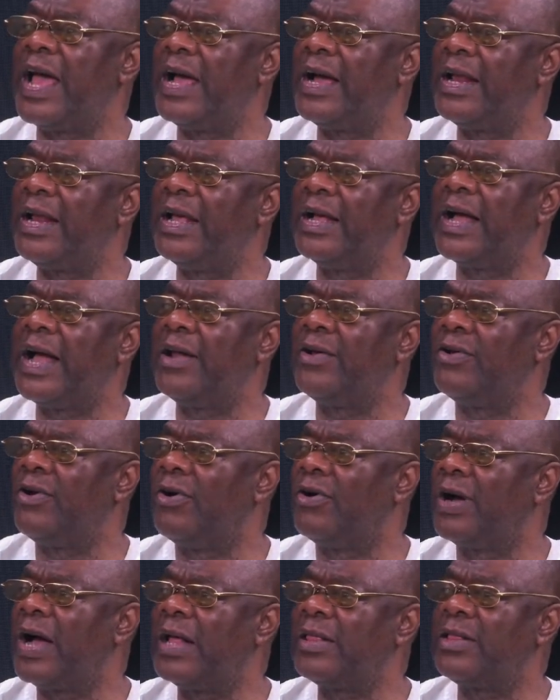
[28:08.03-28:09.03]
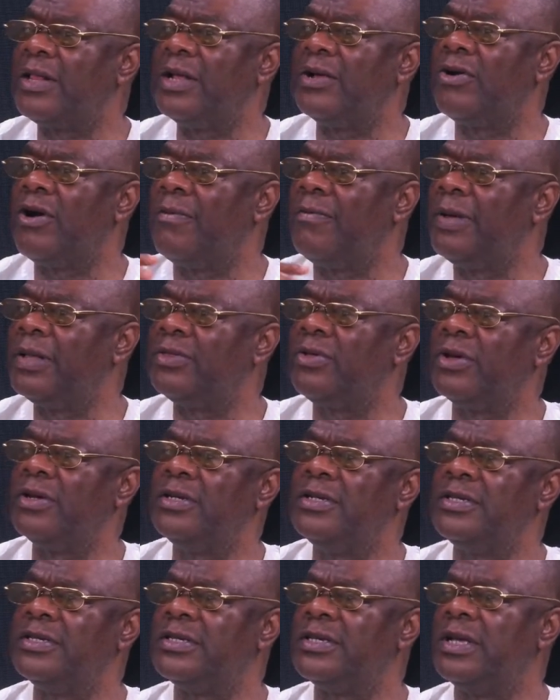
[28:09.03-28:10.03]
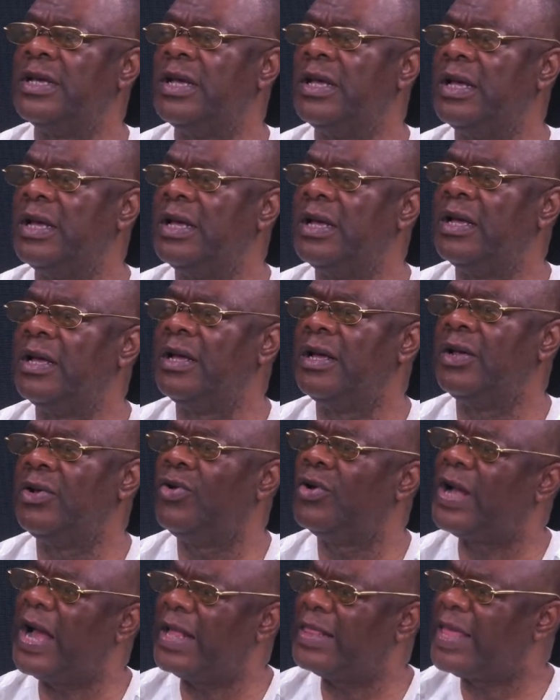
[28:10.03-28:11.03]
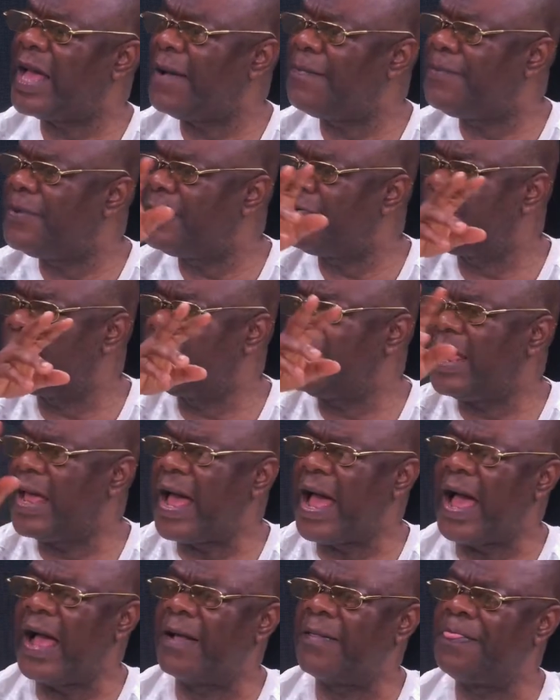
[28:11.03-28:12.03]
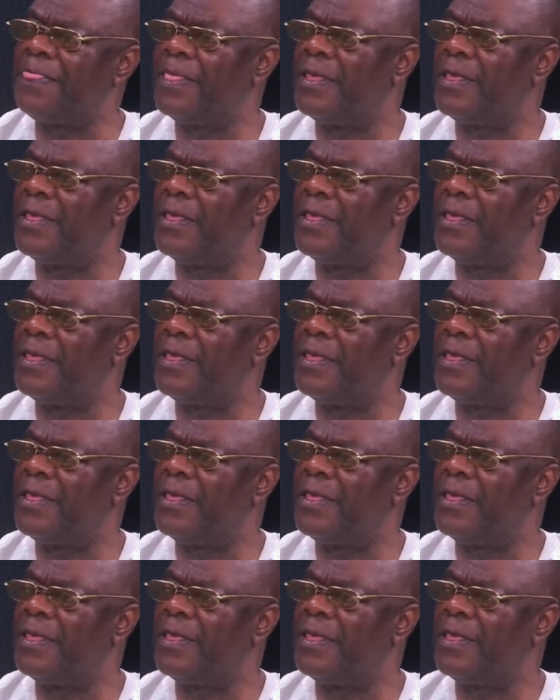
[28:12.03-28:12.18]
Anglican or Catholic or Methodist. Look at how peaceful they are.